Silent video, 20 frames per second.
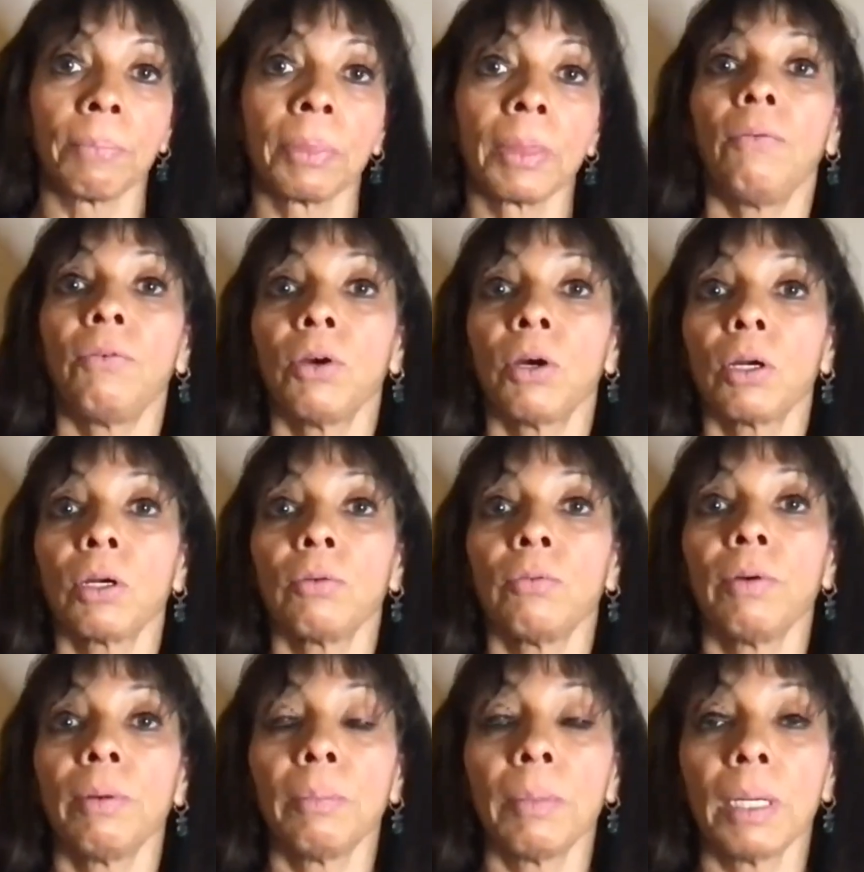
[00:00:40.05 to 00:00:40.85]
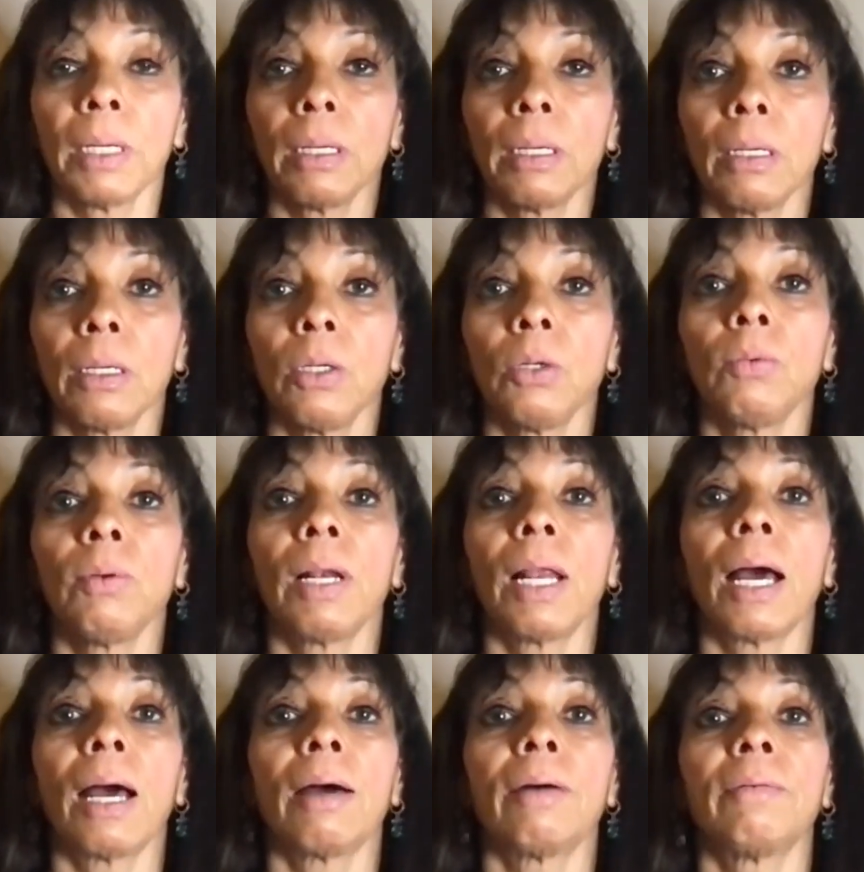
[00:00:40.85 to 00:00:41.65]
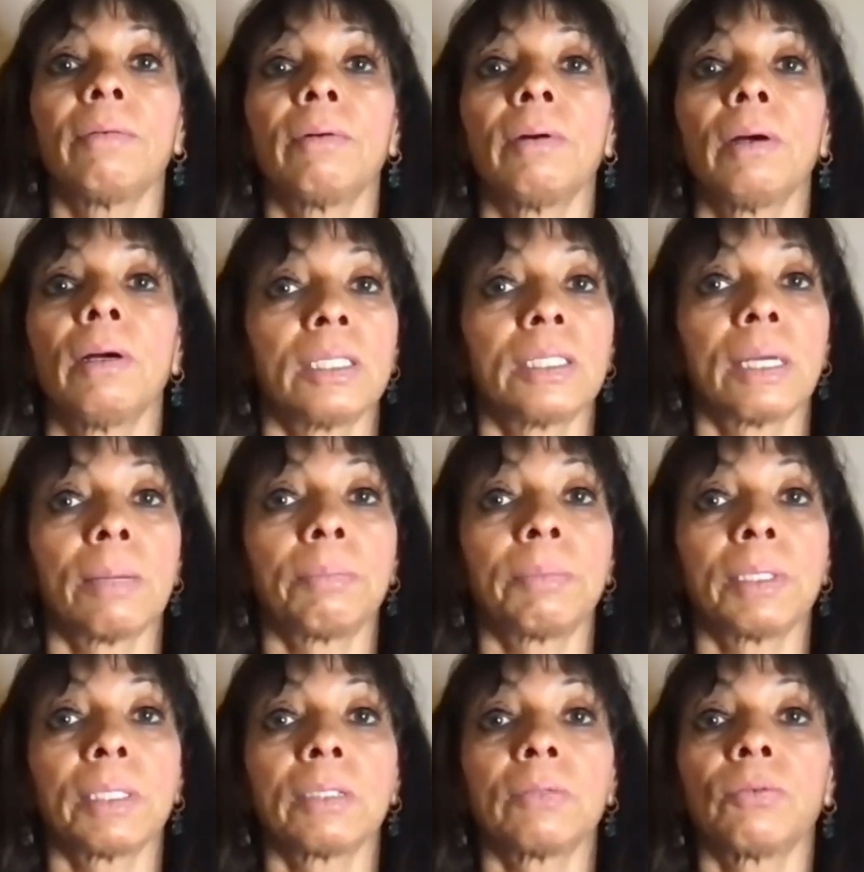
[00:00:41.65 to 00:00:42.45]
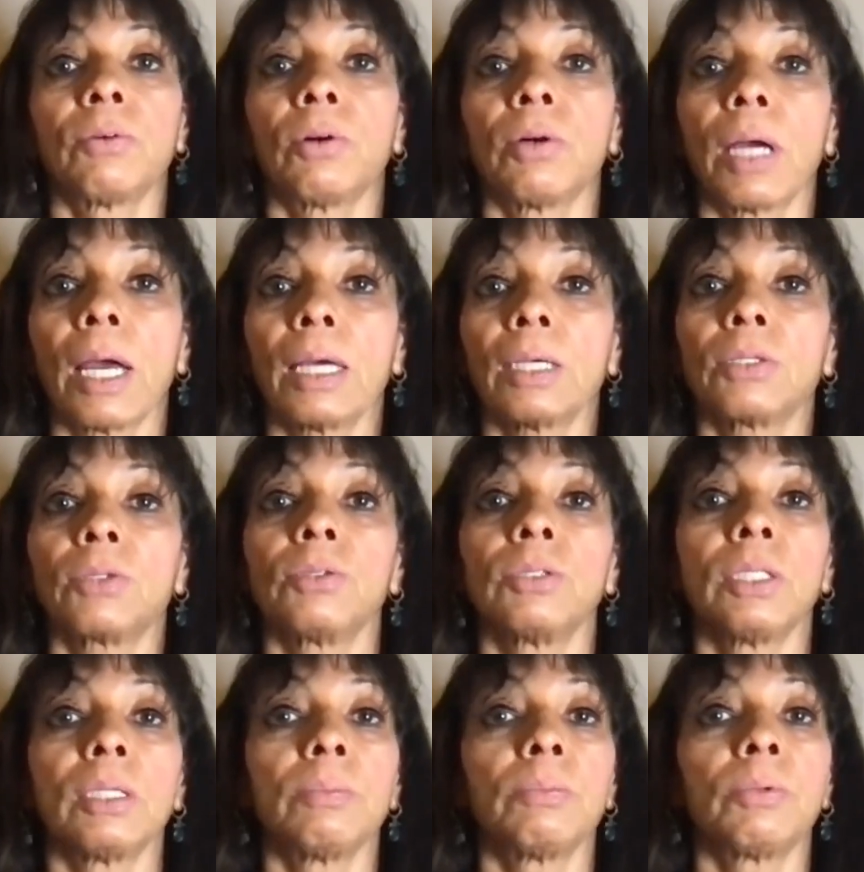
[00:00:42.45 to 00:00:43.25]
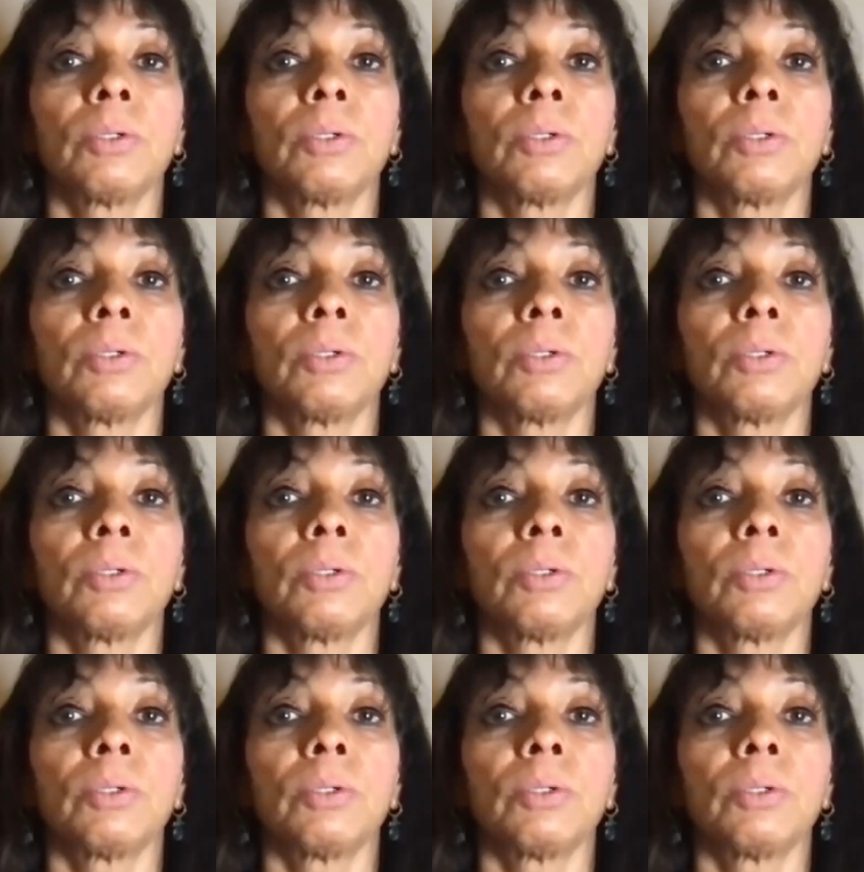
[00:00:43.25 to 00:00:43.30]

If you are a woman, you will have receptors for estrogen,